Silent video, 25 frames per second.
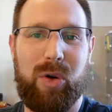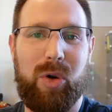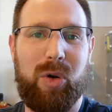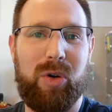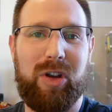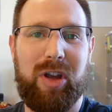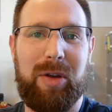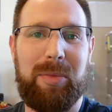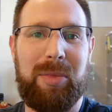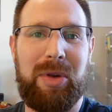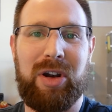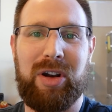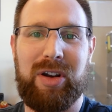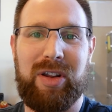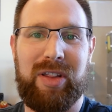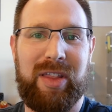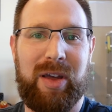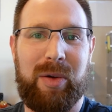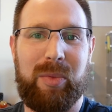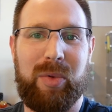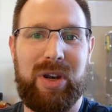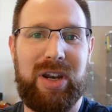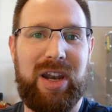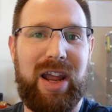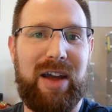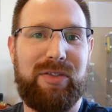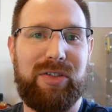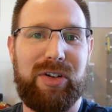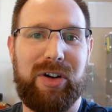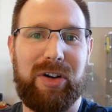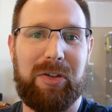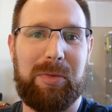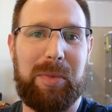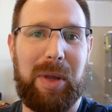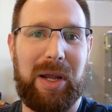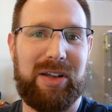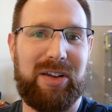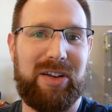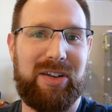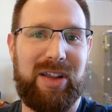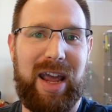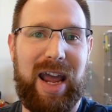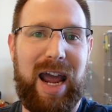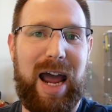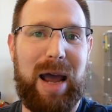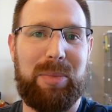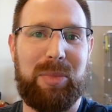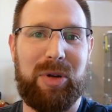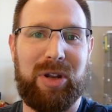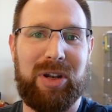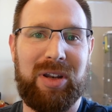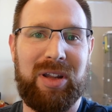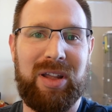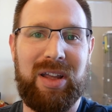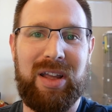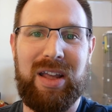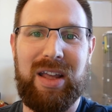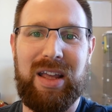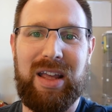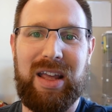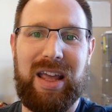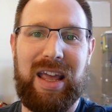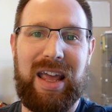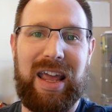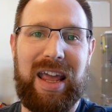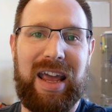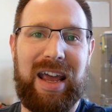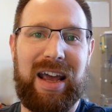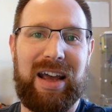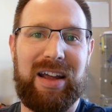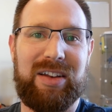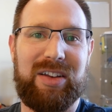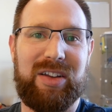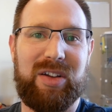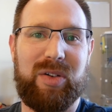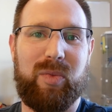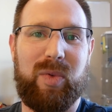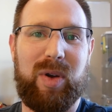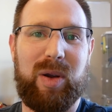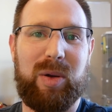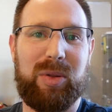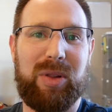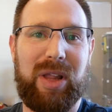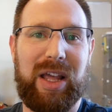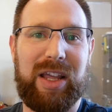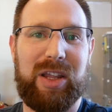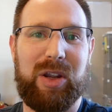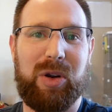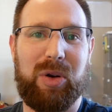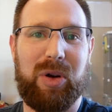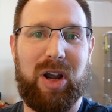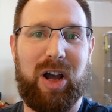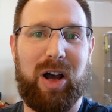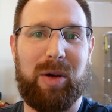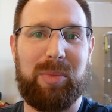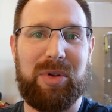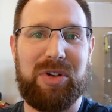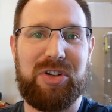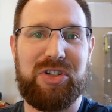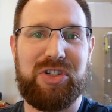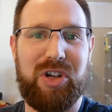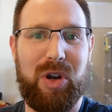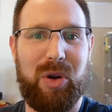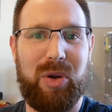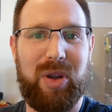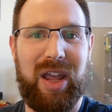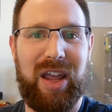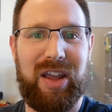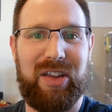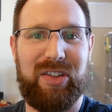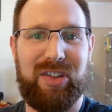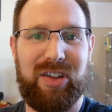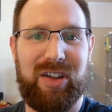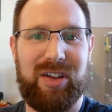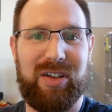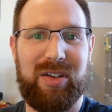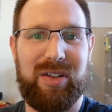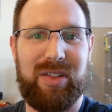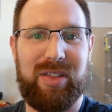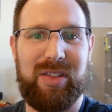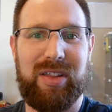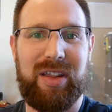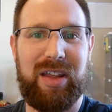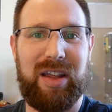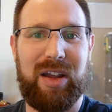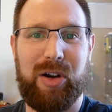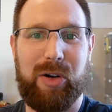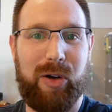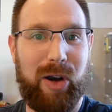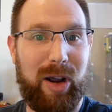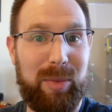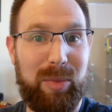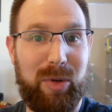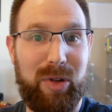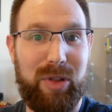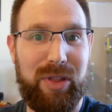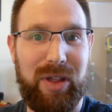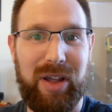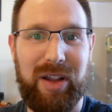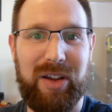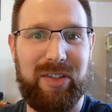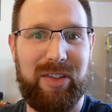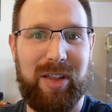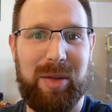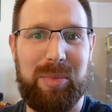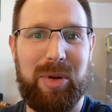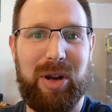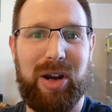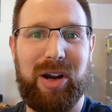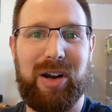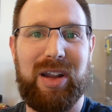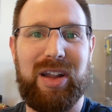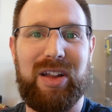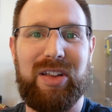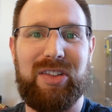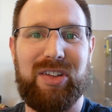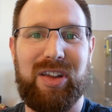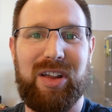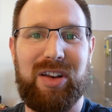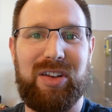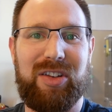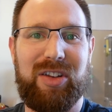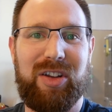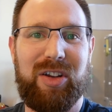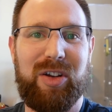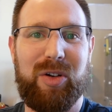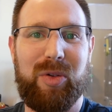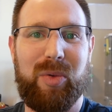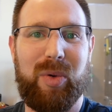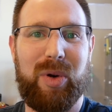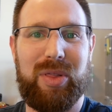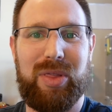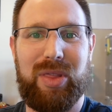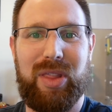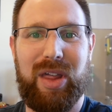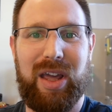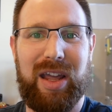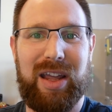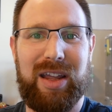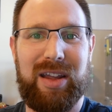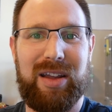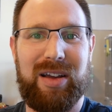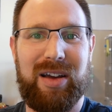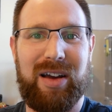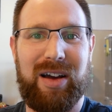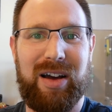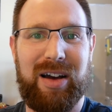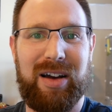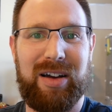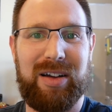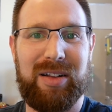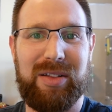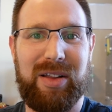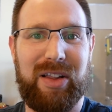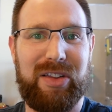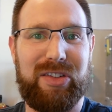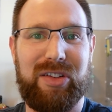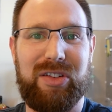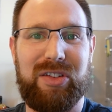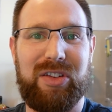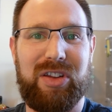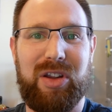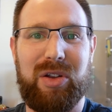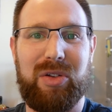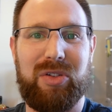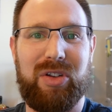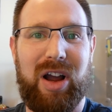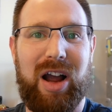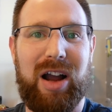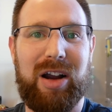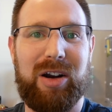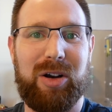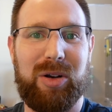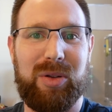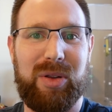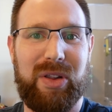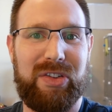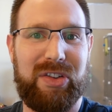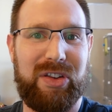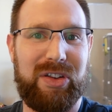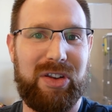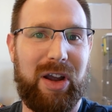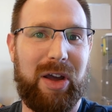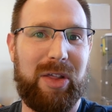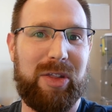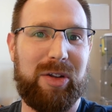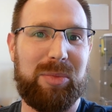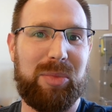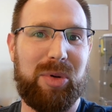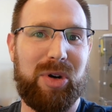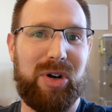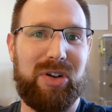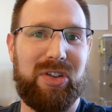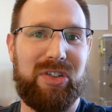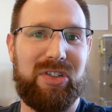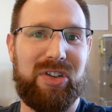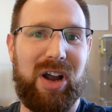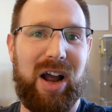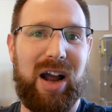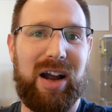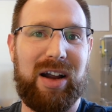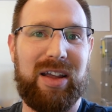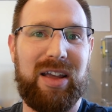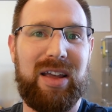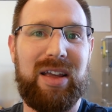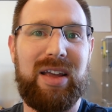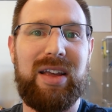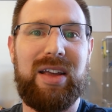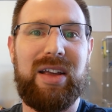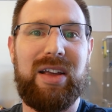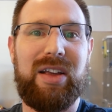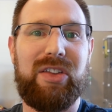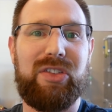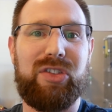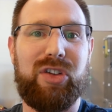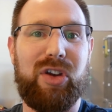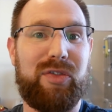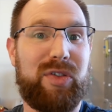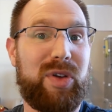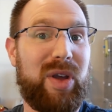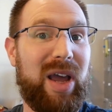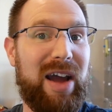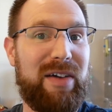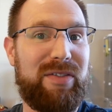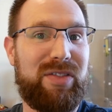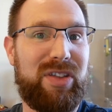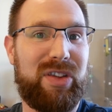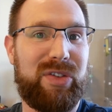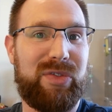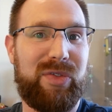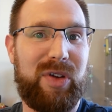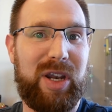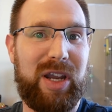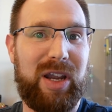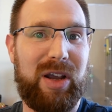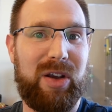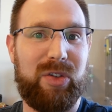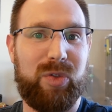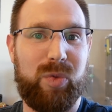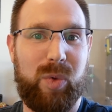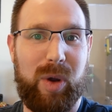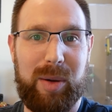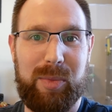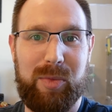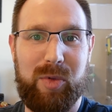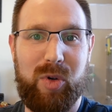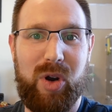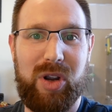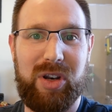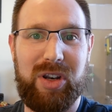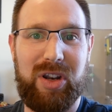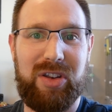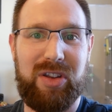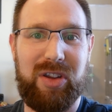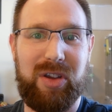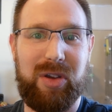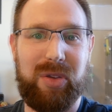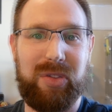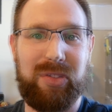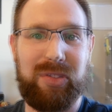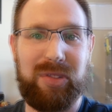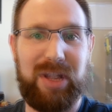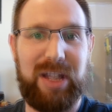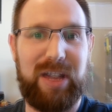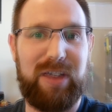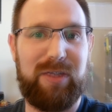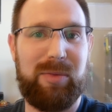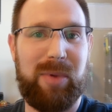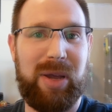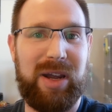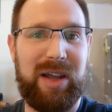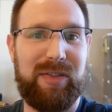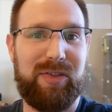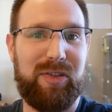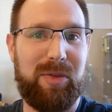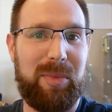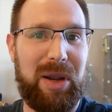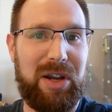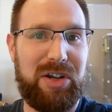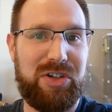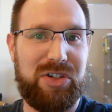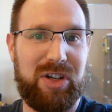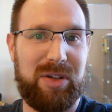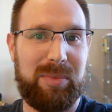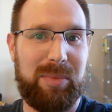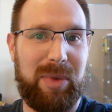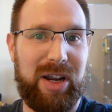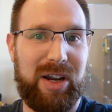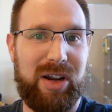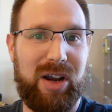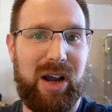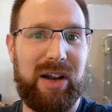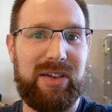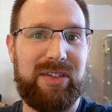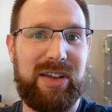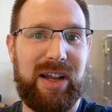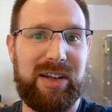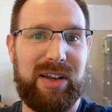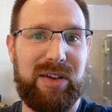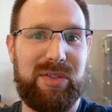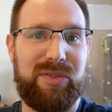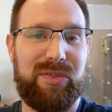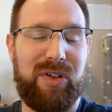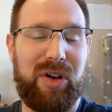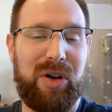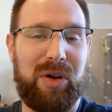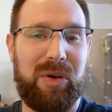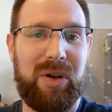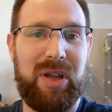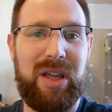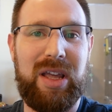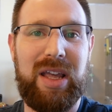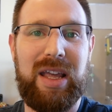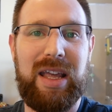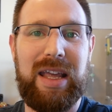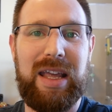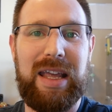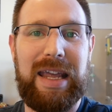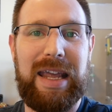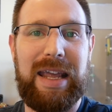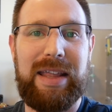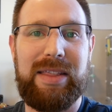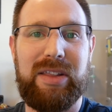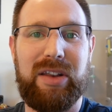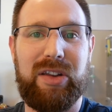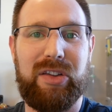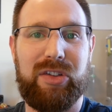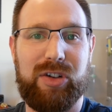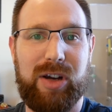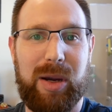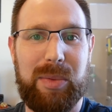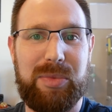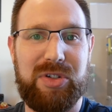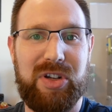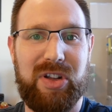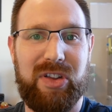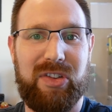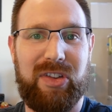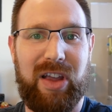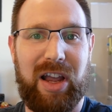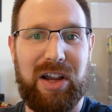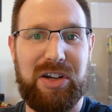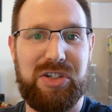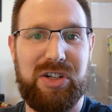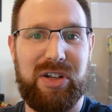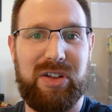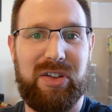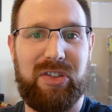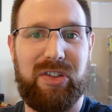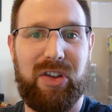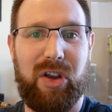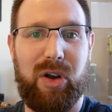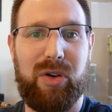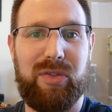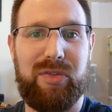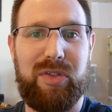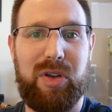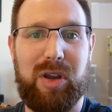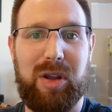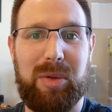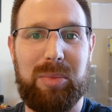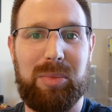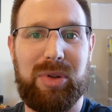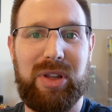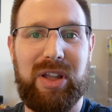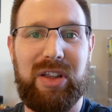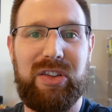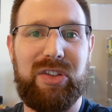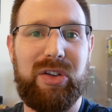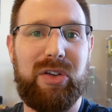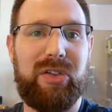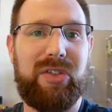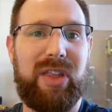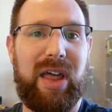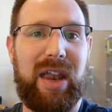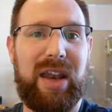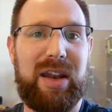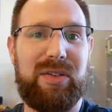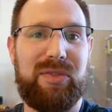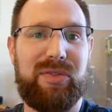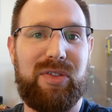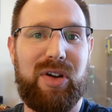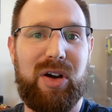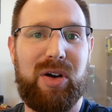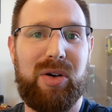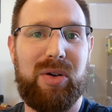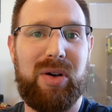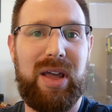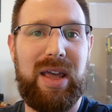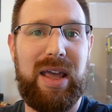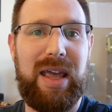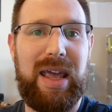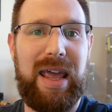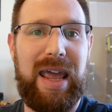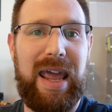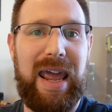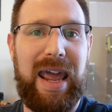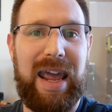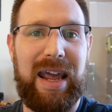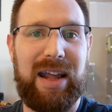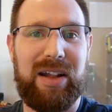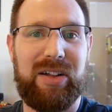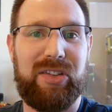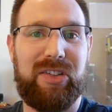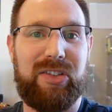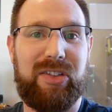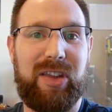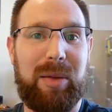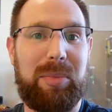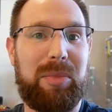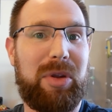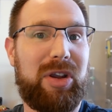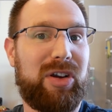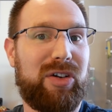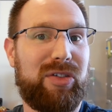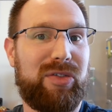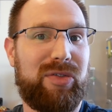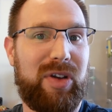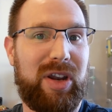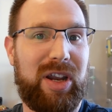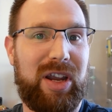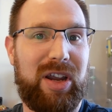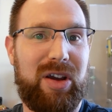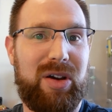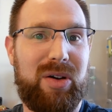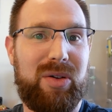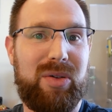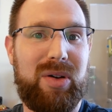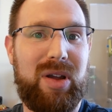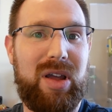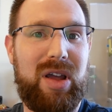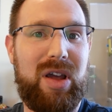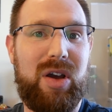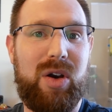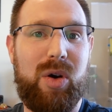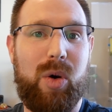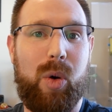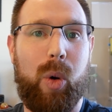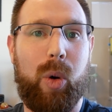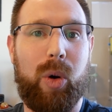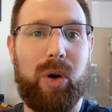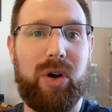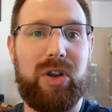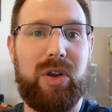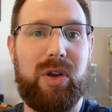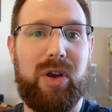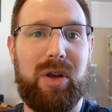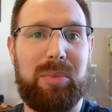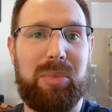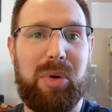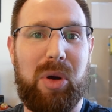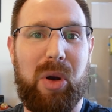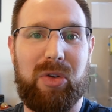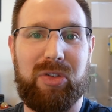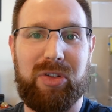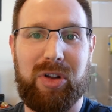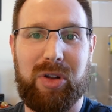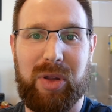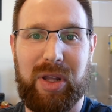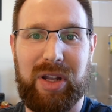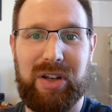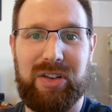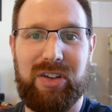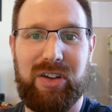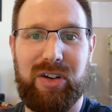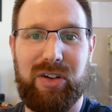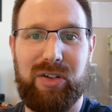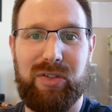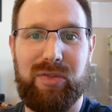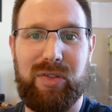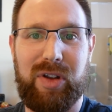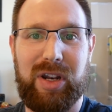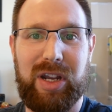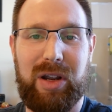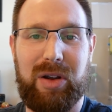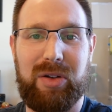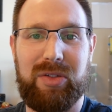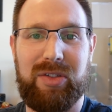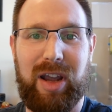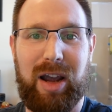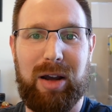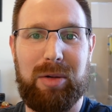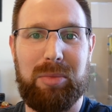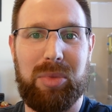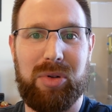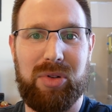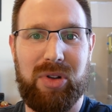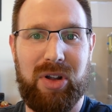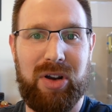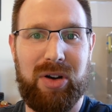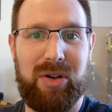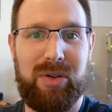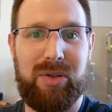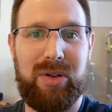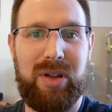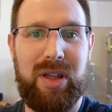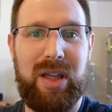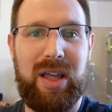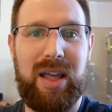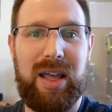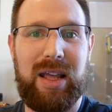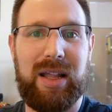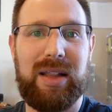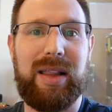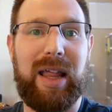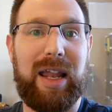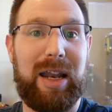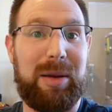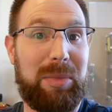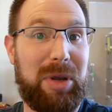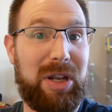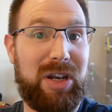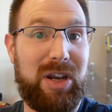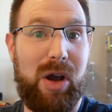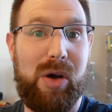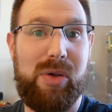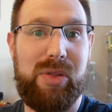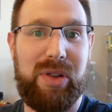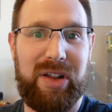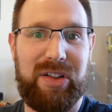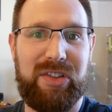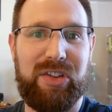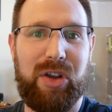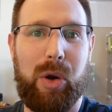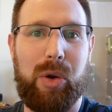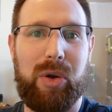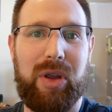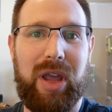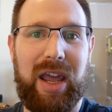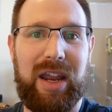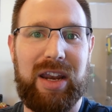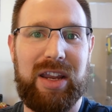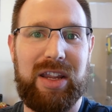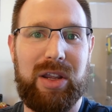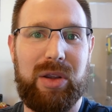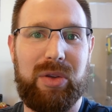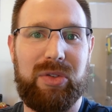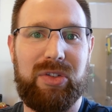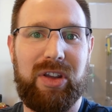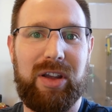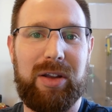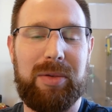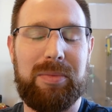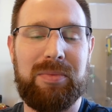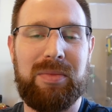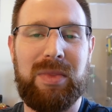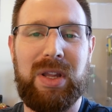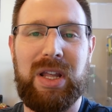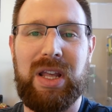whole community that we never expected to happen. And we would like your help in showcasing the incredible things that parakeets can do when they uh, listen to you talk or listen to other birds talk. So if you have these videos, what I'm going to do is leave my information, my contact info, in the description section. So if you can please use that info and send me your video, or you can post a link to your video down below letting me know that it's okay to use it.